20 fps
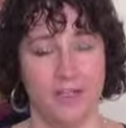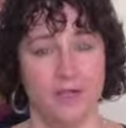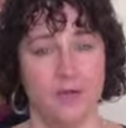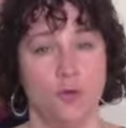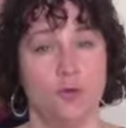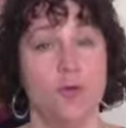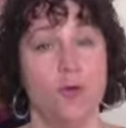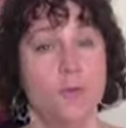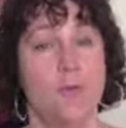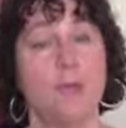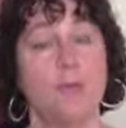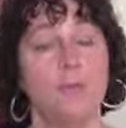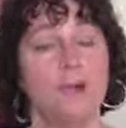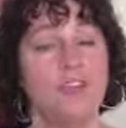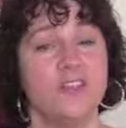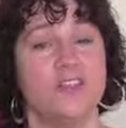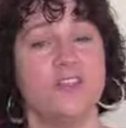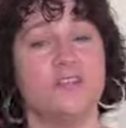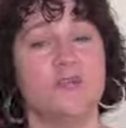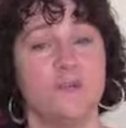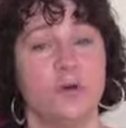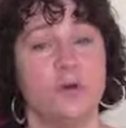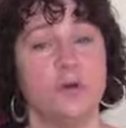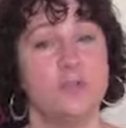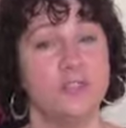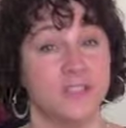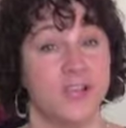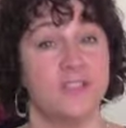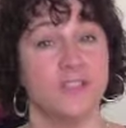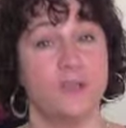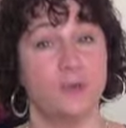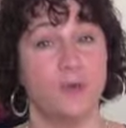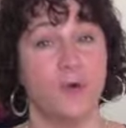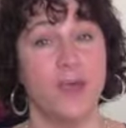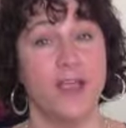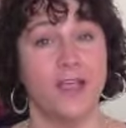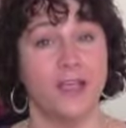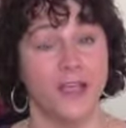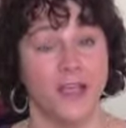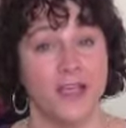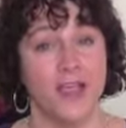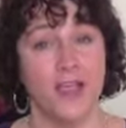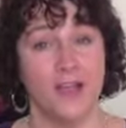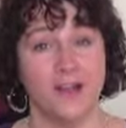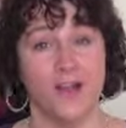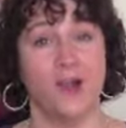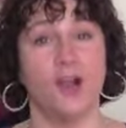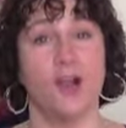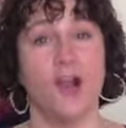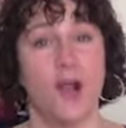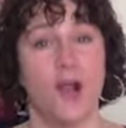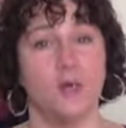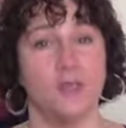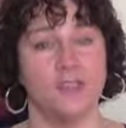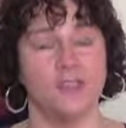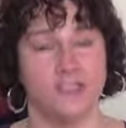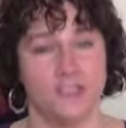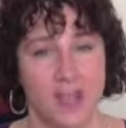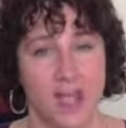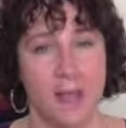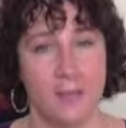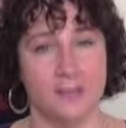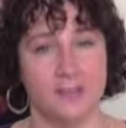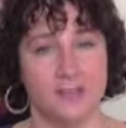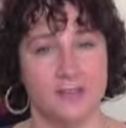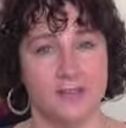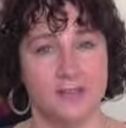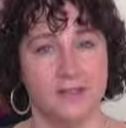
while my brother's foot was on the brake and our car was stopped.